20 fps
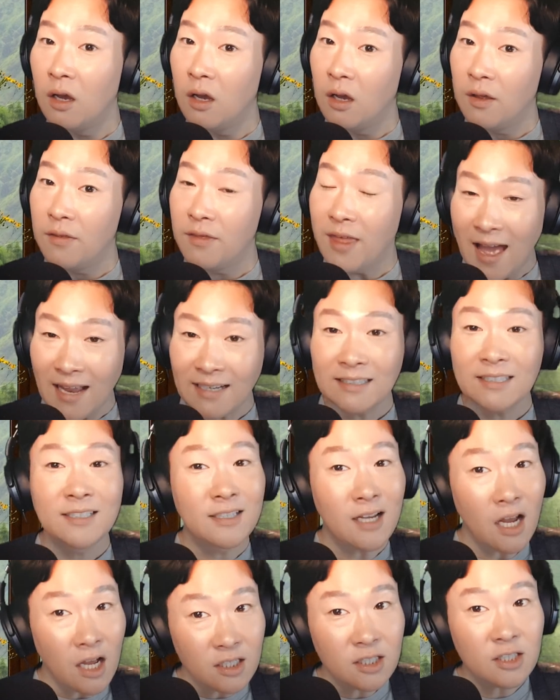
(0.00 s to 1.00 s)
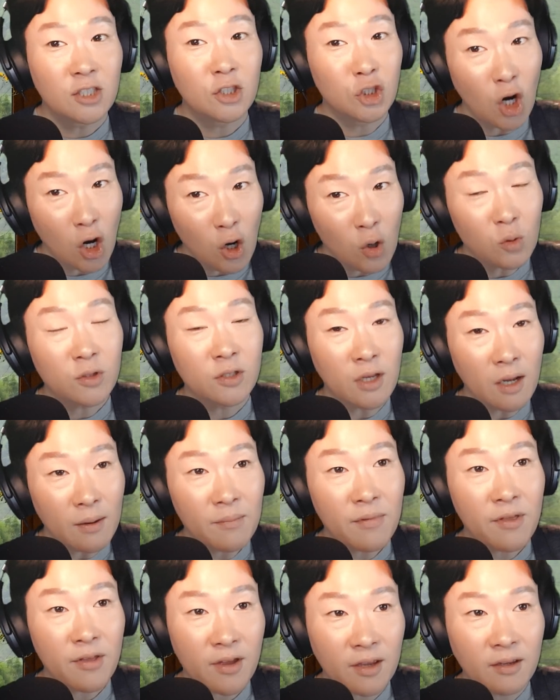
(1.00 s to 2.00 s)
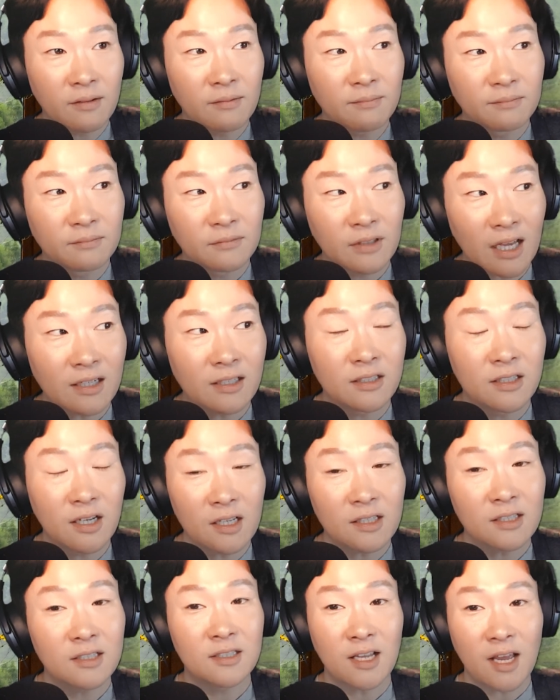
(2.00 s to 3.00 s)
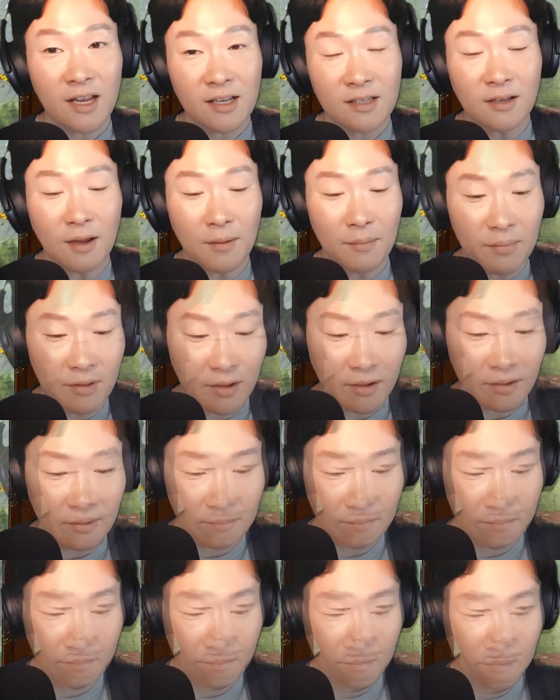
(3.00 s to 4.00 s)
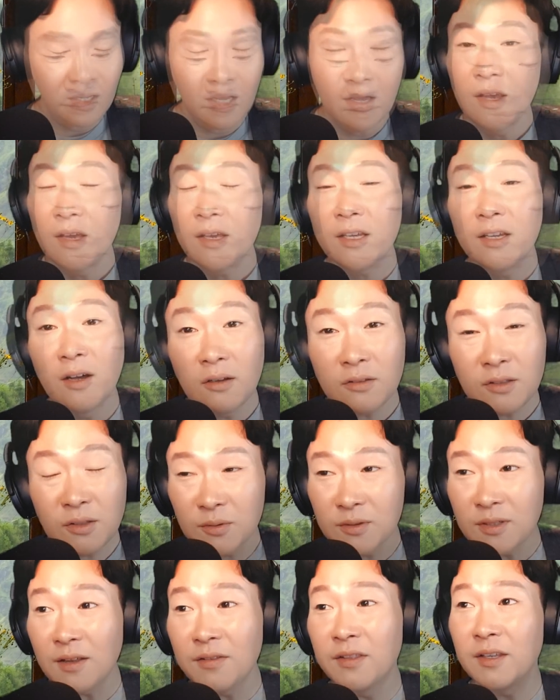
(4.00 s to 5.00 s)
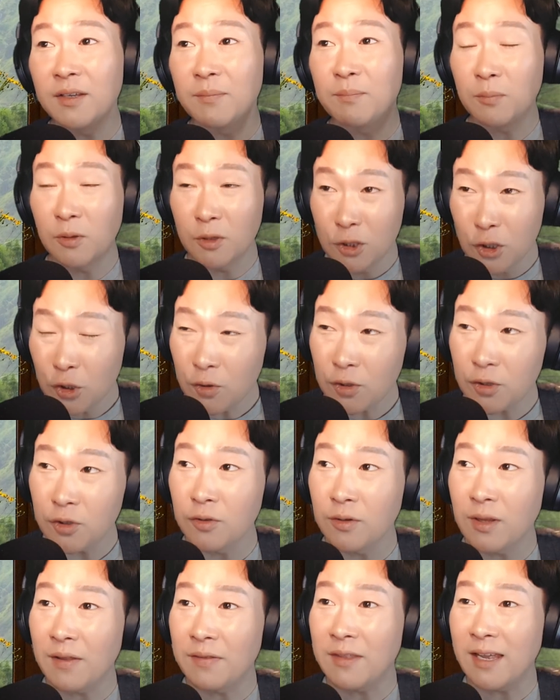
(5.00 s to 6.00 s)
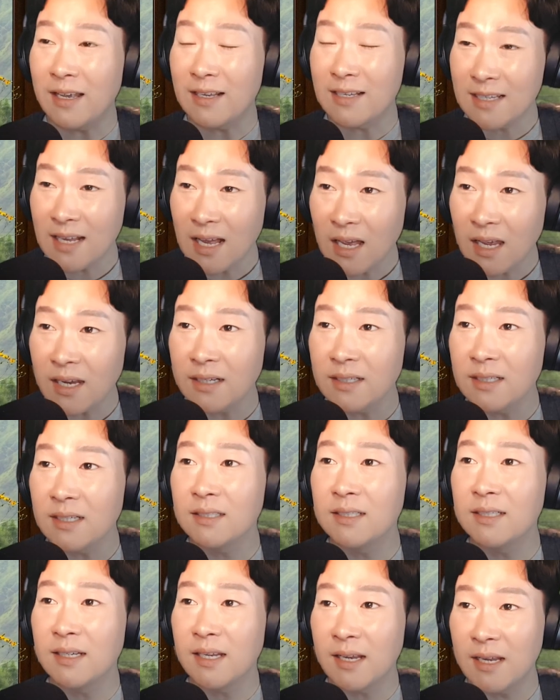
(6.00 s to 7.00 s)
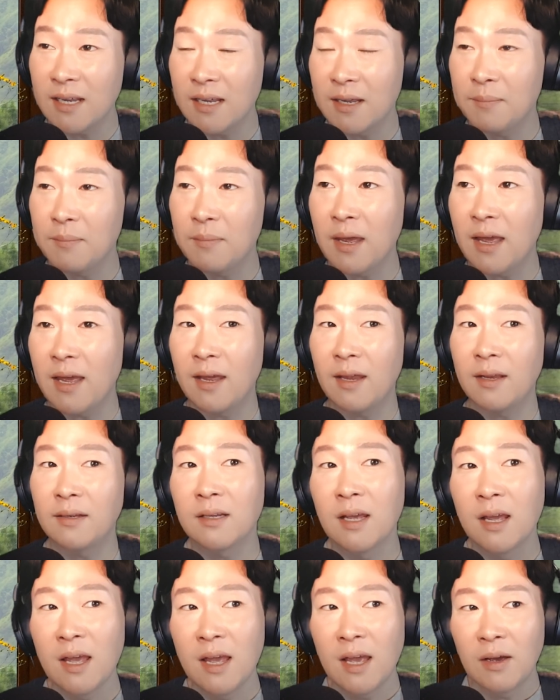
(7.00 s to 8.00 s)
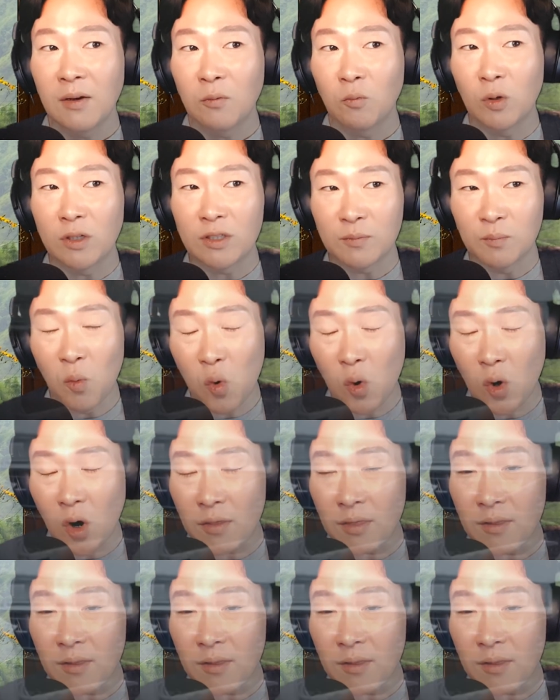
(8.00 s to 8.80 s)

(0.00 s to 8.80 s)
That does show something. That does say something. He also said the producer that they assigned to him and was more on the